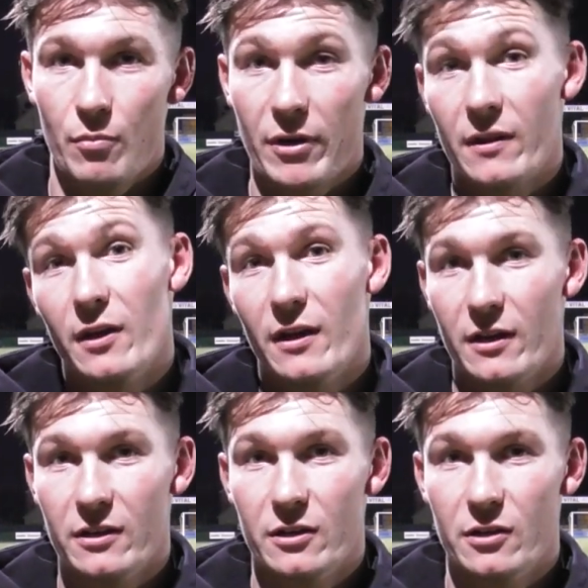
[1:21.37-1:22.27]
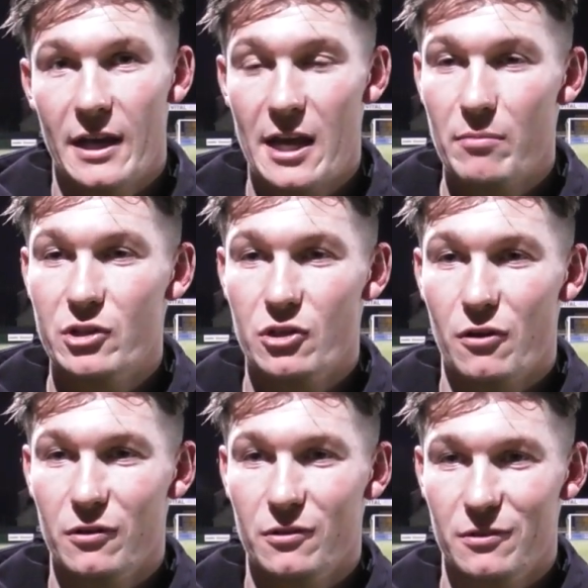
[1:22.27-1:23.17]
bringing the Amos
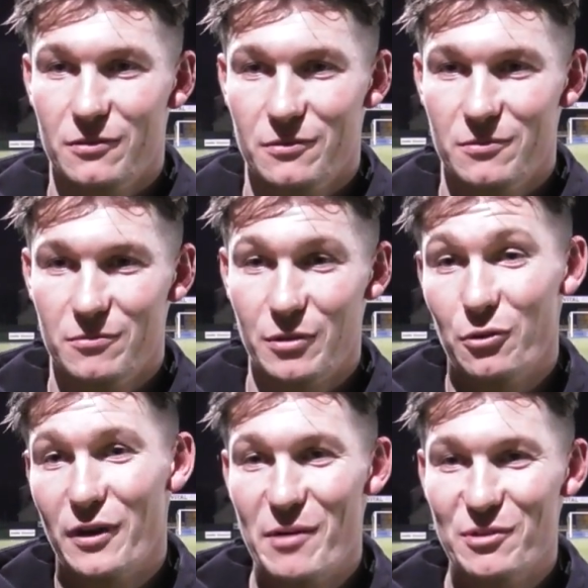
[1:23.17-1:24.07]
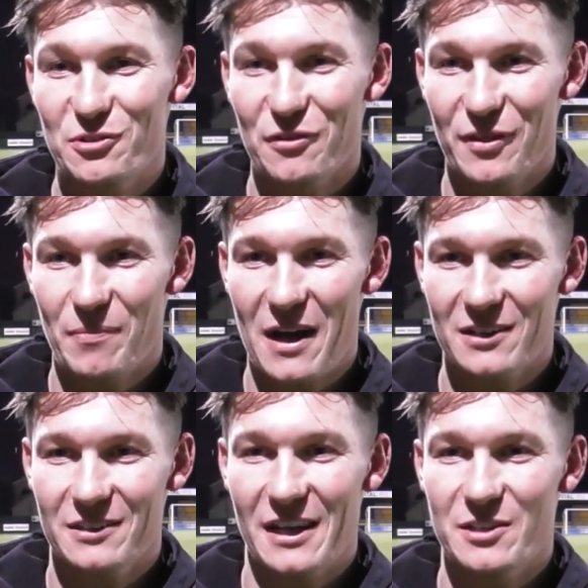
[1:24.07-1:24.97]
on, we know Amos over the
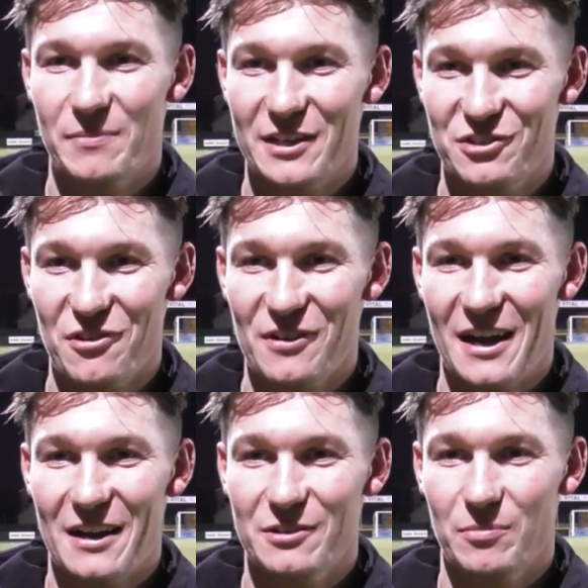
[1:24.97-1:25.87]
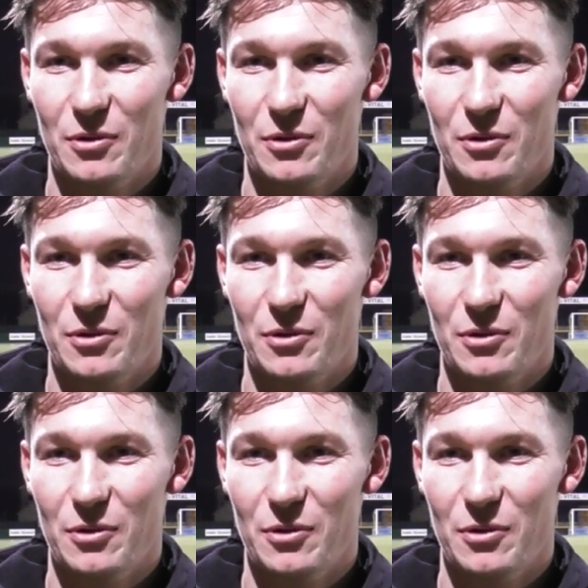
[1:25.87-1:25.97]
past, yeah, he's a big, strong lad.